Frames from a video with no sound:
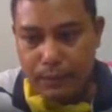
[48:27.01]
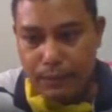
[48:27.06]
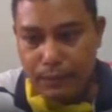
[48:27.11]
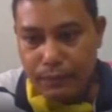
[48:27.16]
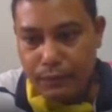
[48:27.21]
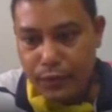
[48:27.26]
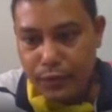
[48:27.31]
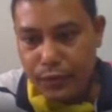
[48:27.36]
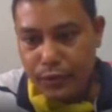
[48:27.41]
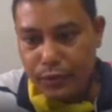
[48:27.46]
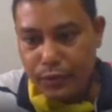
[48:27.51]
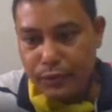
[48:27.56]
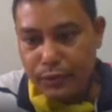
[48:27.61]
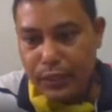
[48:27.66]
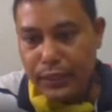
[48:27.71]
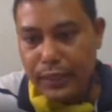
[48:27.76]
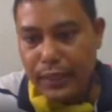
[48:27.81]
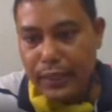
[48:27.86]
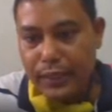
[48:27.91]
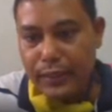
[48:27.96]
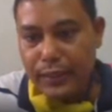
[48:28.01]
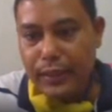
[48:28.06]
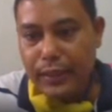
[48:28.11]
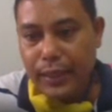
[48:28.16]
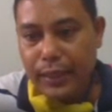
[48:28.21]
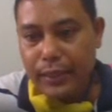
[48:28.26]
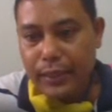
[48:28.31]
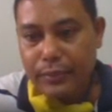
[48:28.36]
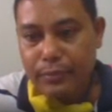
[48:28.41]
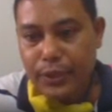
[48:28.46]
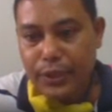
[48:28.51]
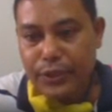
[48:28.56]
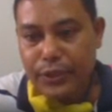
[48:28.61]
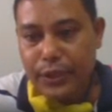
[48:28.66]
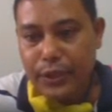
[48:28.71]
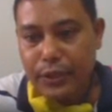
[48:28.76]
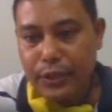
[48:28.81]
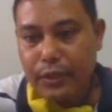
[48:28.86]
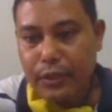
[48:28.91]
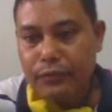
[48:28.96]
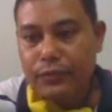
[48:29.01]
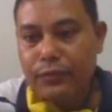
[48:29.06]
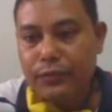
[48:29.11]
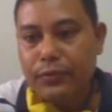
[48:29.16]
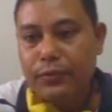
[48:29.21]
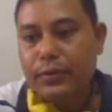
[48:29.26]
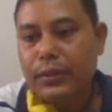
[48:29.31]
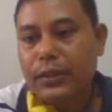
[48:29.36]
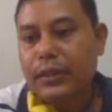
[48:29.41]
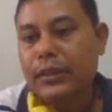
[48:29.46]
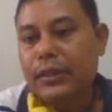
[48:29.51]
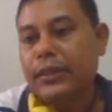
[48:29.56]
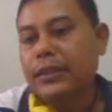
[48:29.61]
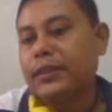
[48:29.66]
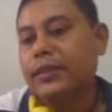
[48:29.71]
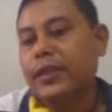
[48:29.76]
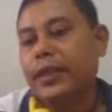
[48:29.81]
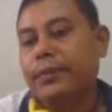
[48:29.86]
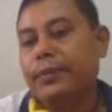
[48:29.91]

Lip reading: So we'll get expression of this type.